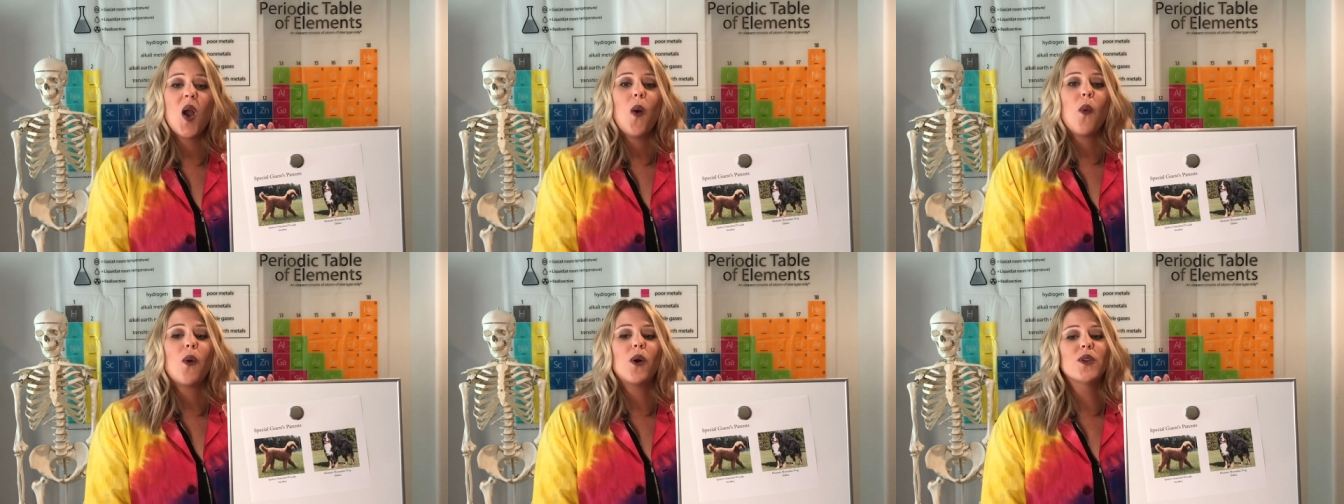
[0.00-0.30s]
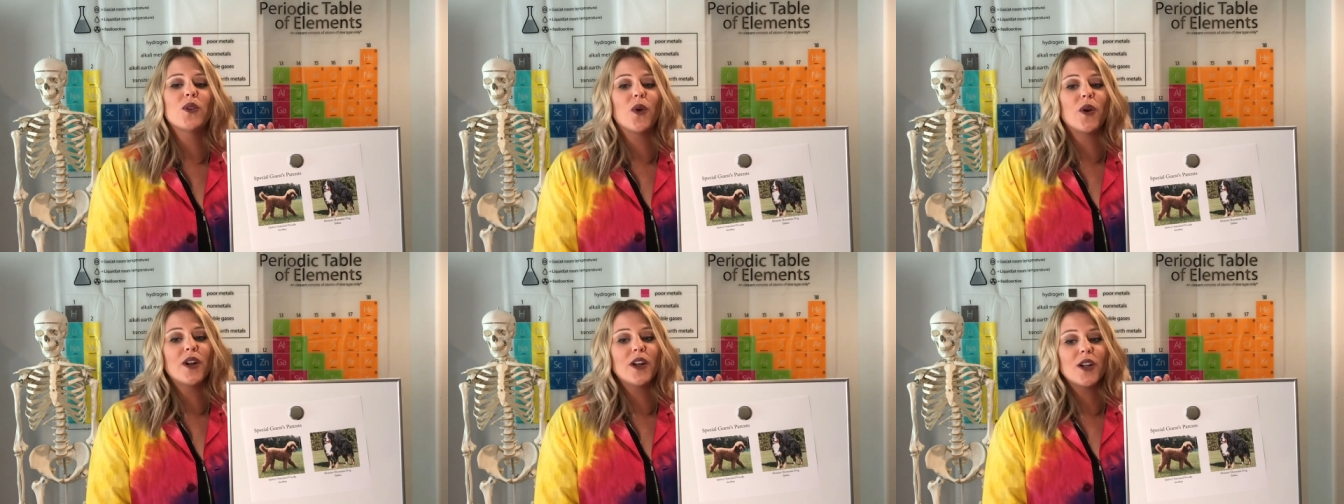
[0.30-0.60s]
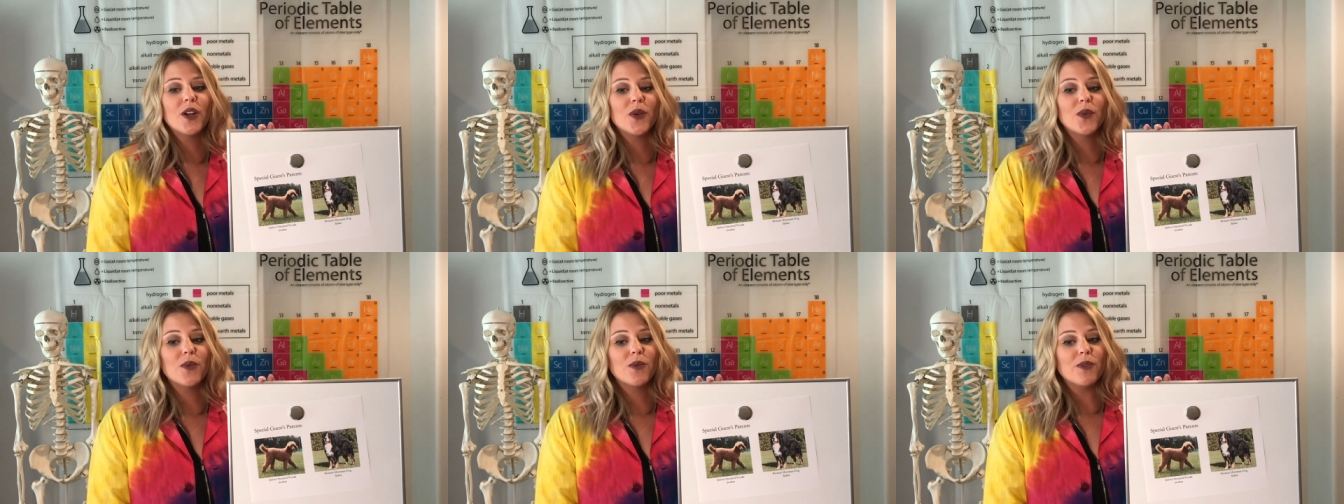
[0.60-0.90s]
Well, in order
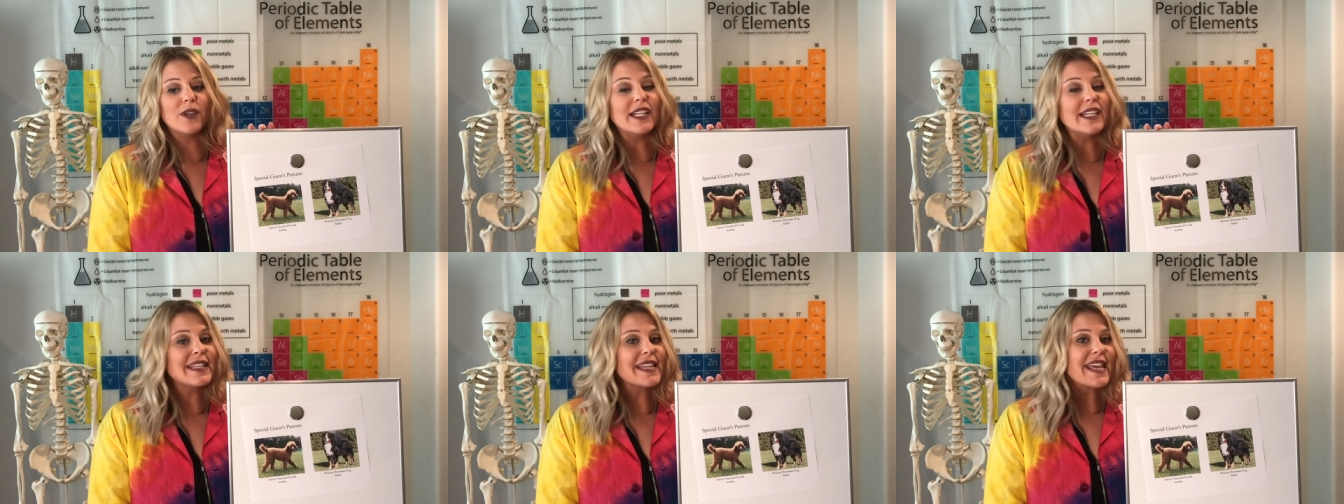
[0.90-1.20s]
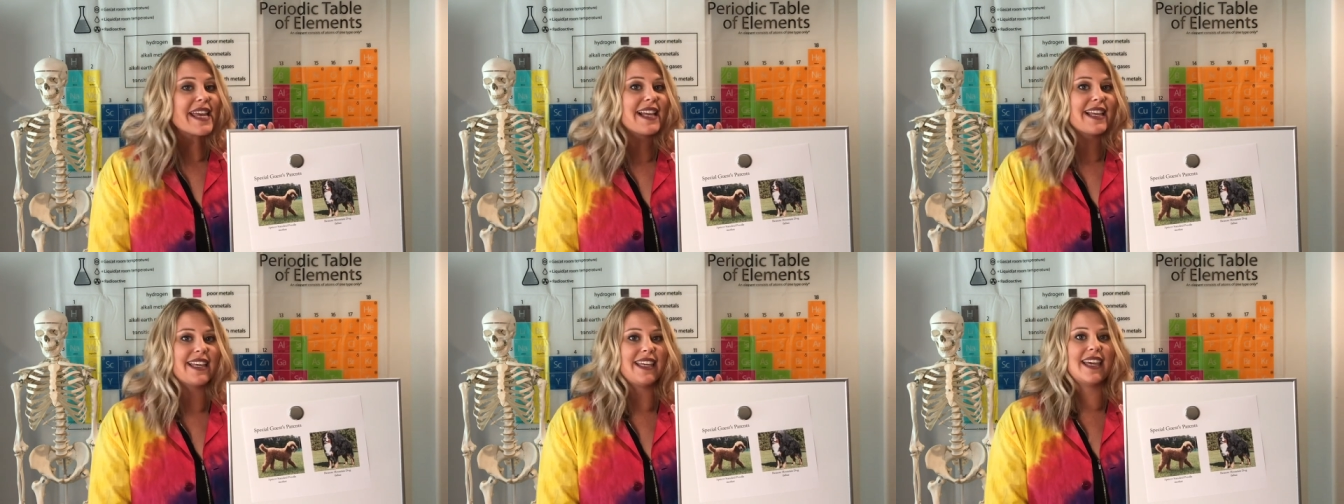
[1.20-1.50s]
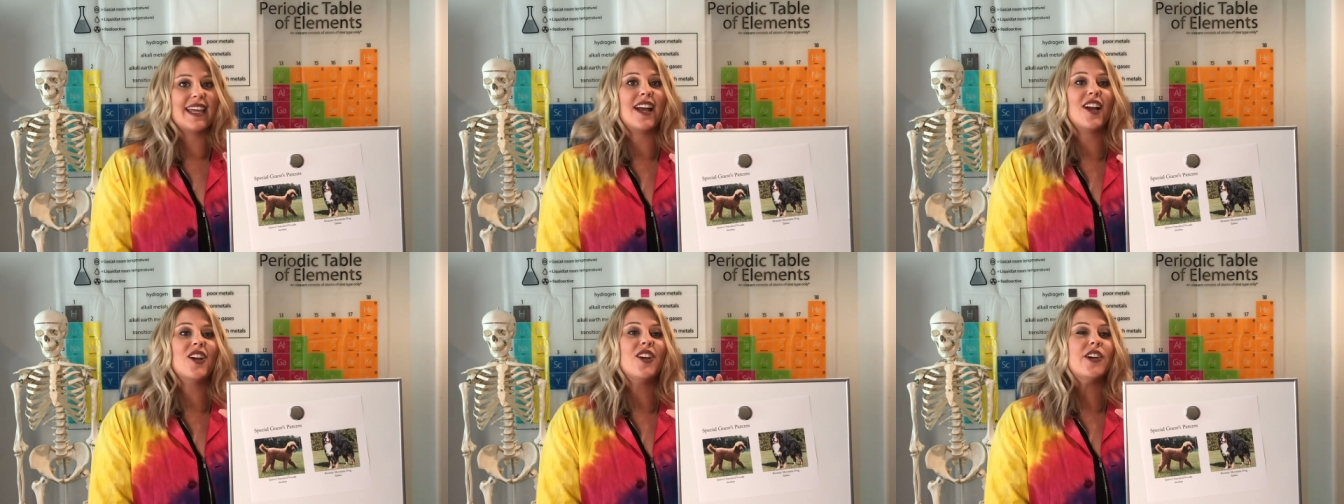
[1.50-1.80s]
to really
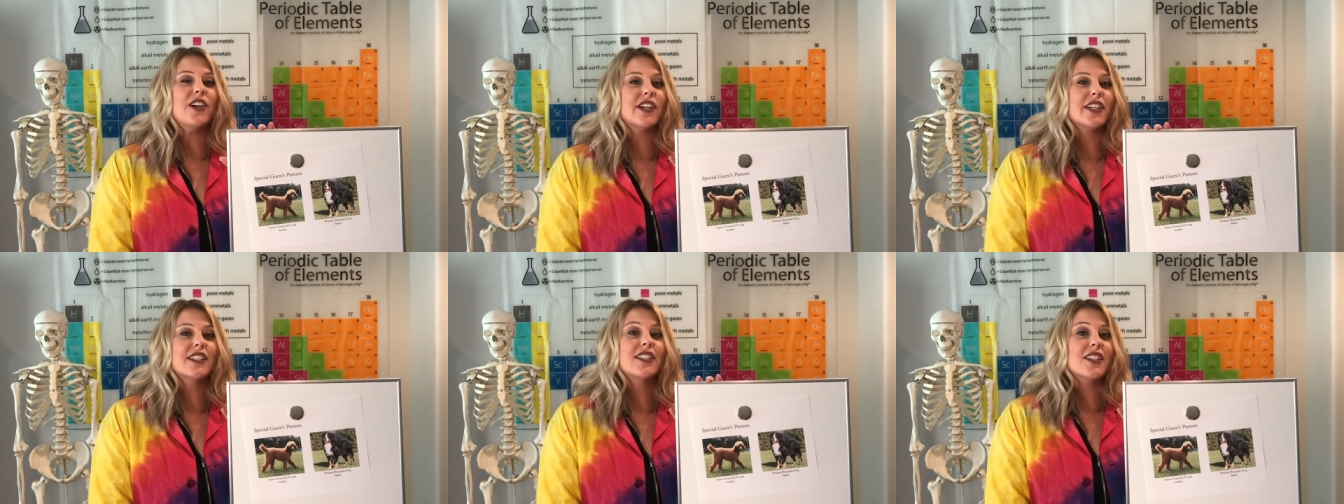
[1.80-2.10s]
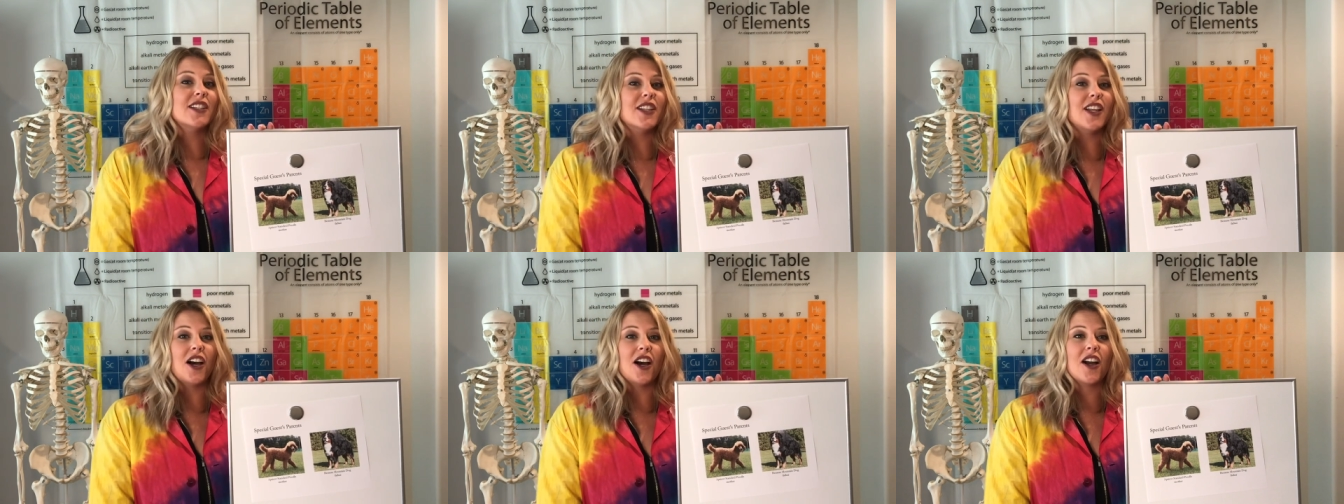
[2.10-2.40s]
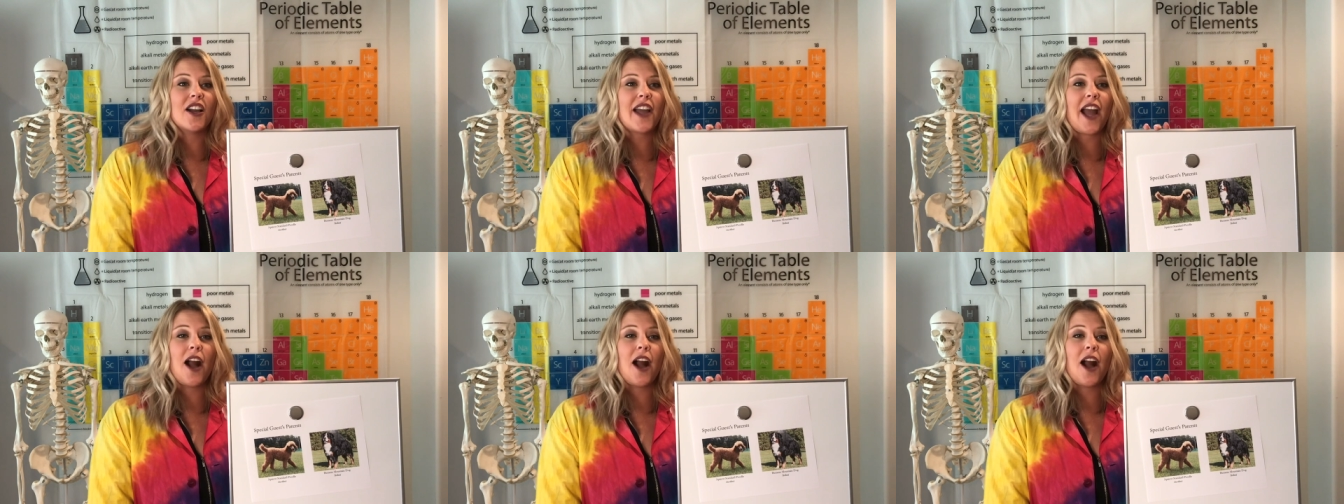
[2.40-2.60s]
get a good look